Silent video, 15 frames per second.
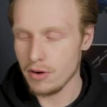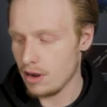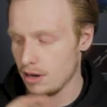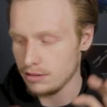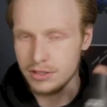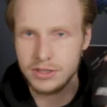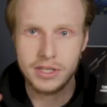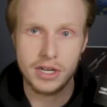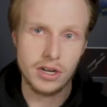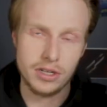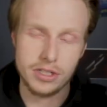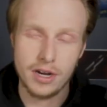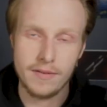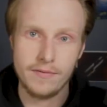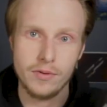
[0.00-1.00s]
wrong, just like
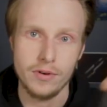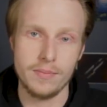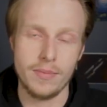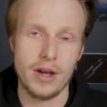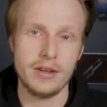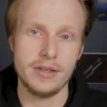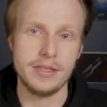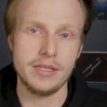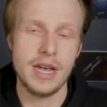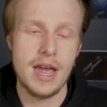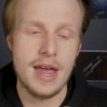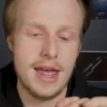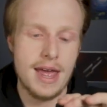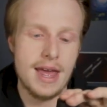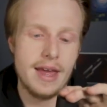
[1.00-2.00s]
all Tom Ford bottles.
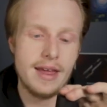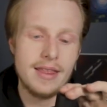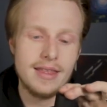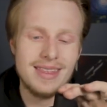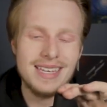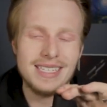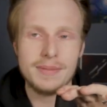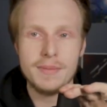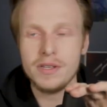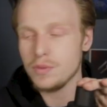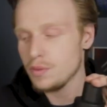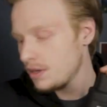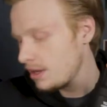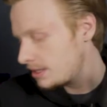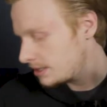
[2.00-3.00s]
This smells
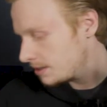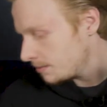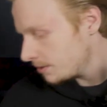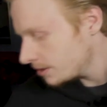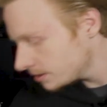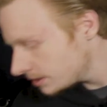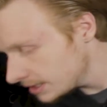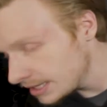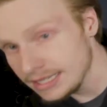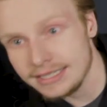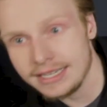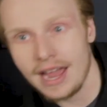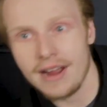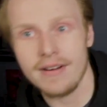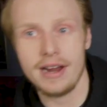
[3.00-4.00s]
really similar to
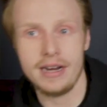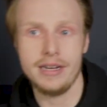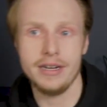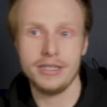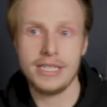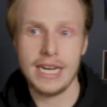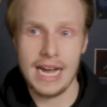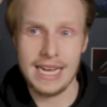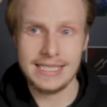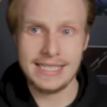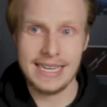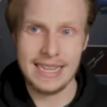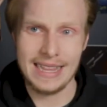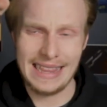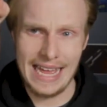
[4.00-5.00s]
this guy right here,
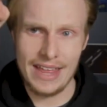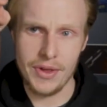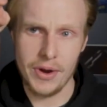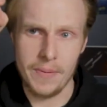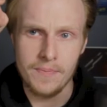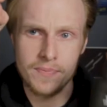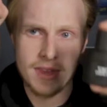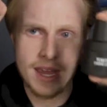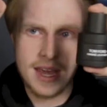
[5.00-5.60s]
Tuscan Leather.